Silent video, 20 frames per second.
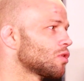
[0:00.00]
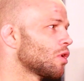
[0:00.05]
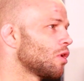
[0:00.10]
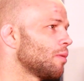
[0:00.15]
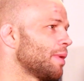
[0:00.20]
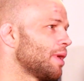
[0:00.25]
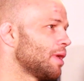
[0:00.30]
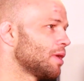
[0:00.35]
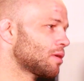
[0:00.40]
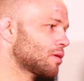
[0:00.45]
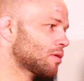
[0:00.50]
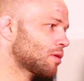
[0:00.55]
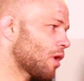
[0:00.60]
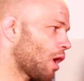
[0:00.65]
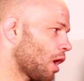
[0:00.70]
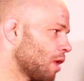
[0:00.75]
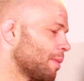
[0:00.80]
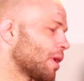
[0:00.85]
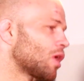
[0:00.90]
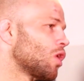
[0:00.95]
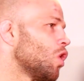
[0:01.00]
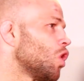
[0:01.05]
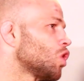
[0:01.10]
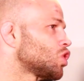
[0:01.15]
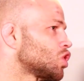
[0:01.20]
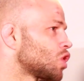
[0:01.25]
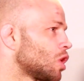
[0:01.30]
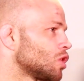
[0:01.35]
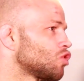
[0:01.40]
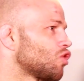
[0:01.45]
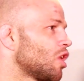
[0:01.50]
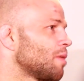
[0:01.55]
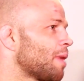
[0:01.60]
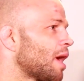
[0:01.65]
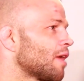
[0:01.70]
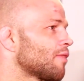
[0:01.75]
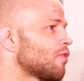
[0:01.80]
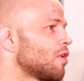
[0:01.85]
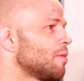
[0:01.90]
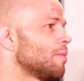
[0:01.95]
going to be calling my coach, he's gone straight
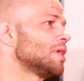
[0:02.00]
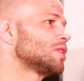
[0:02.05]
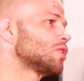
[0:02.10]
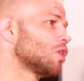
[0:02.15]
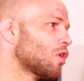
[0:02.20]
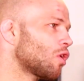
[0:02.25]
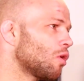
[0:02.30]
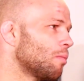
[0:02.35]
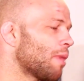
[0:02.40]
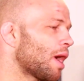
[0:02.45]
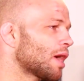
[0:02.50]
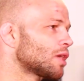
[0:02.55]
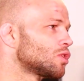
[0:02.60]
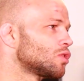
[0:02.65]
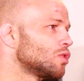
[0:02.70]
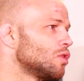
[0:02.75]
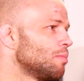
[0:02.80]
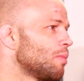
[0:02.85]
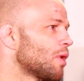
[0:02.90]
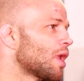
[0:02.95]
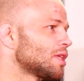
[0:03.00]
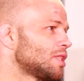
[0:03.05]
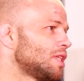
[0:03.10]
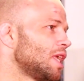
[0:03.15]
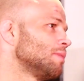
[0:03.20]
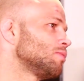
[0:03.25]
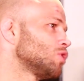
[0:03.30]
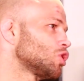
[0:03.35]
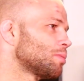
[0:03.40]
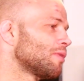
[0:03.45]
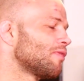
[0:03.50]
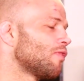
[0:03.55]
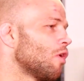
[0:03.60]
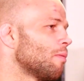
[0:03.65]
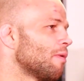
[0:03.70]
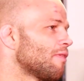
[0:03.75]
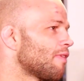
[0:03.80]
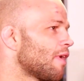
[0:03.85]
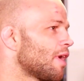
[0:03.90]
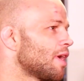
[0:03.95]
back to him, he's going to come back soon, but I've seen him just before
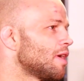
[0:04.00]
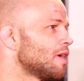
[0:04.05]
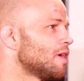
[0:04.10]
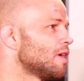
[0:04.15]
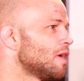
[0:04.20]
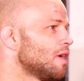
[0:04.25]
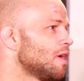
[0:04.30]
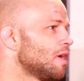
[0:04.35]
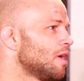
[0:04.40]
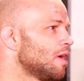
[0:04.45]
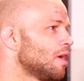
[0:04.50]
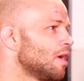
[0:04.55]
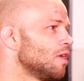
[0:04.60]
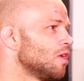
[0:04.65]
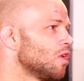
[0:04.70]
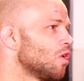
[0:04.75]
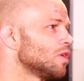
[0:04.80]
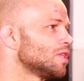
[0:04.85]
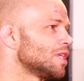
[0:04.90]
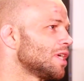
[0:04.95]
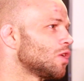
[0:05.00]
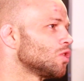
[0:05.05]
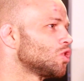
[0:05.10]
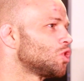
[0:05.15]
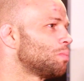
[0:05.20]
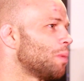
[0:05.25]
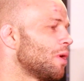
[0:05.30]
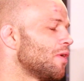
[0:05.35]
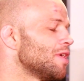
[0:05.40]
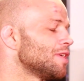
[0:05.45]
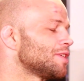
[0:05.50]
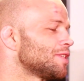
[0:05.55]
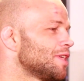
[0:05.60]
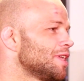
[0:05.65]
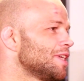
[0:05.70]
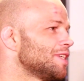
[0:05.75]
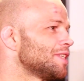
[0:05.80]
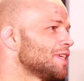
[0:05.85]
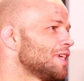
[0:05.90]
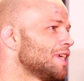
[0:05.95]
my fight. You know, he's in good spirits
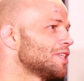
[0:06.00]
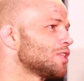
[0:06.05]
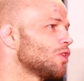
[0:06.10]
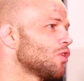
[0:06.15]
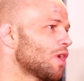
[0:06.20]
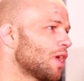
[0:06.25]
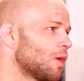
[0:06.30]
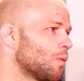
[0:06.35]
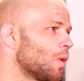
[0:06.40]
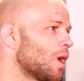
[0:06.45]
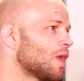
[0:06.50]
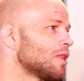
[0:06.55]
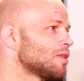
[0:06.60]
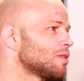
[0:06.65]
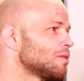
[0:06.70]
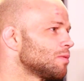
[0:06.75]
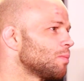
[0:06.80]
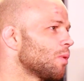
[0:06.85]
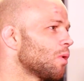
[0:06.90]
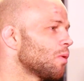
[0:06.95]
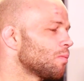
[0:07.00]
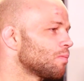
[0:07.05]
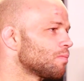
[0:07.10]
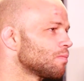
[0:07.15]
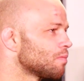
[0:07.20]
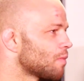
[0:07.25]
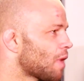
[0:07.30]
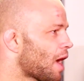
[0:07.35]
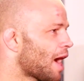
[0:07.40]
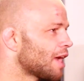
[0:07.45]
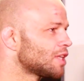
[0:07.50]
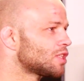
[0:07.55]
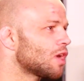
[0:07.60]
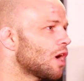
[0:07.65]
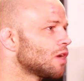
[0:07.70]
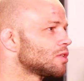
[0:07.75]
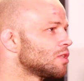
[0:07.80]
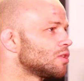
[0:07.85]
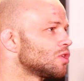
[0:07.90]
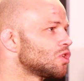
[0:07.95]
and he's looking well. But I
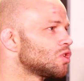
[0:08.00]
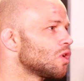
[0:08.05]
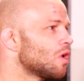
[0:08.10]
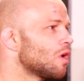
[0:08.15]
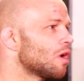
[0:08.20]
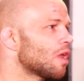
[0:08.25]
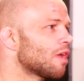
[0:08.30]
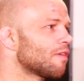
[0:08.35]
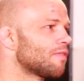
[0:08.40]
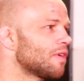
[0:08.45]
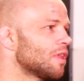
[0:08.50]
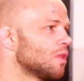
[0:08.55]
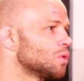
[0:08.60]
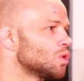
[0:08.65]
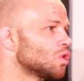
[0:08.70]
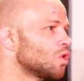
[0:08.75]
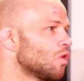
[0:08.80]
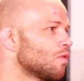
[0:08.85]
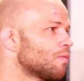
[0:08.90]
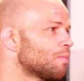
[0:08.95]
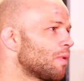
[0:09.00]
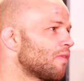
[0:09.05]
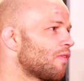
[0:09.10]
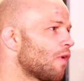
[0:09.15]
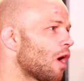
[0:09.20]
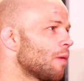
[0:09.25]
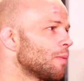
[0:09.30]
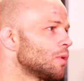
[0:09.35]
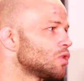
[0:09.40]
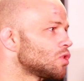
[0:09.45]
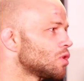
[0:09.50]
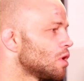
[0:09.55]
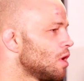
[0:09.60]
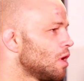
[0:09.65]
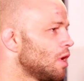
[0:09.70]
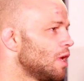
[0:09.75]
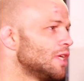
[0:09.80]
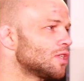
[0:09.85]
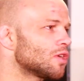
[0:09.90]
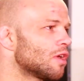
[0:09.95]
started the show and I feel it was a good performance.
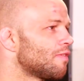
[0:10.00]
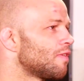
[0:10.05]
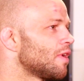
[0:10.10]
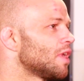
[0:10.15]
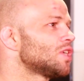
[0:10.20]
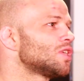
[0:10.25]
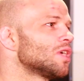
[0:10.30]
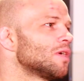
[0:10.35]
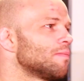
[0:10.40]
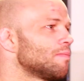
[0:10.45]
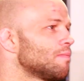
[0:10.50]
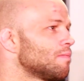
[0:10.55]
He's going to finish it.